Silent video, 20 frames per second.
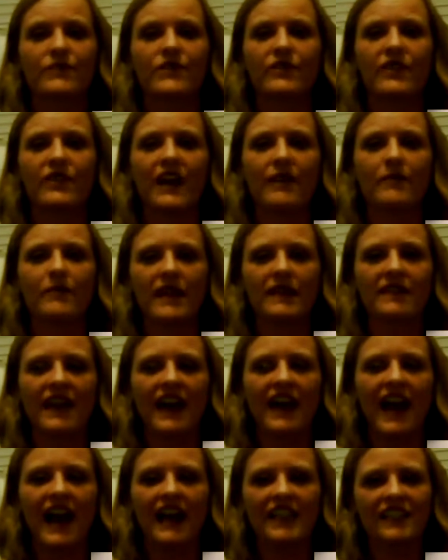So that meant
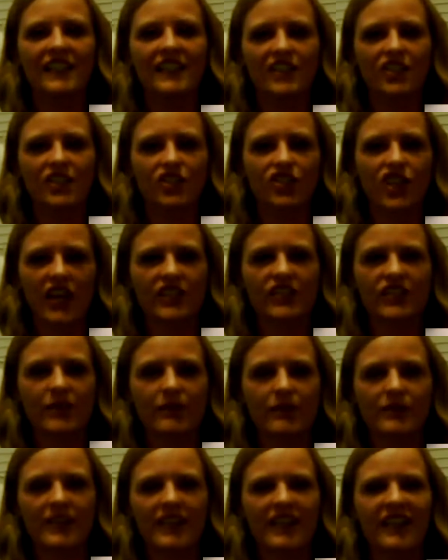that I needed to change
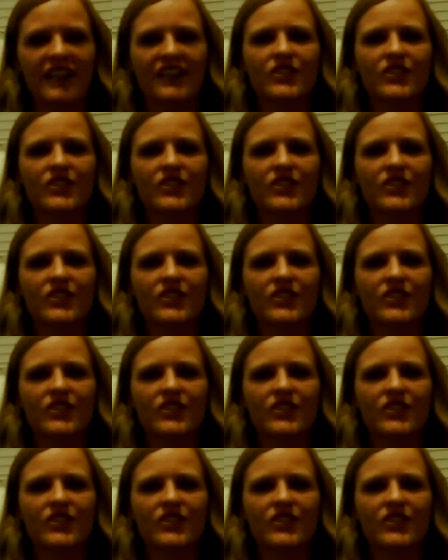something.